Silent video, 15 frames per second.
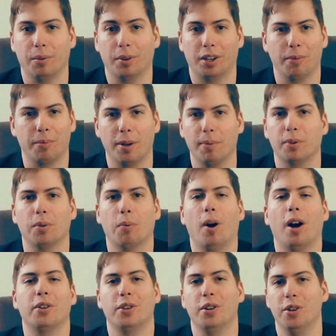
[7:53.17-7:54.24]
we're going to be able to
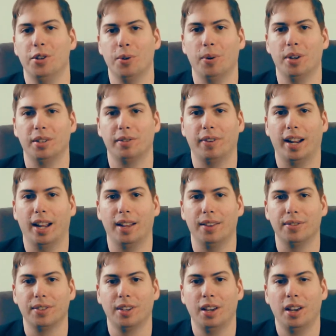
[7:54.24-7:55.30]
watch and enjoy as
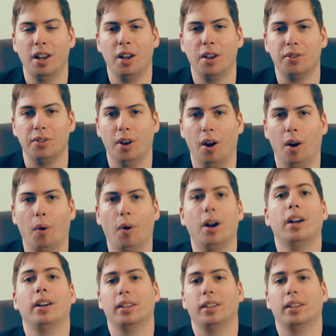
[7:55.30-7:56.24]
fans. So